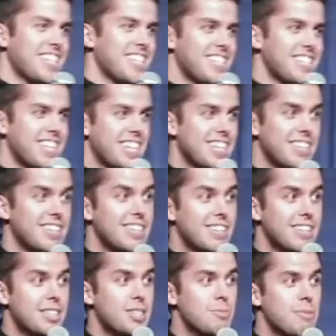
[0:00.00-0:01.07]
I said,
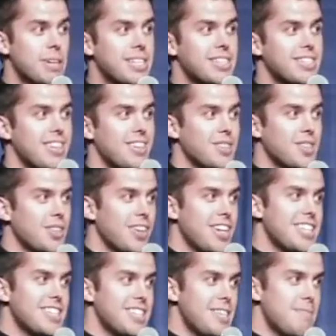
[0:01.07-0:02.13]
this might sound
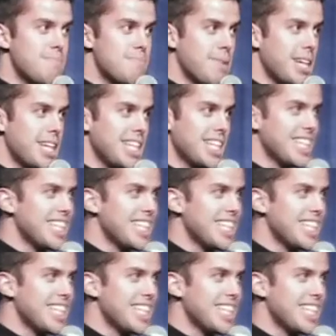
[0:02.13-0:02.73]
crazy, but...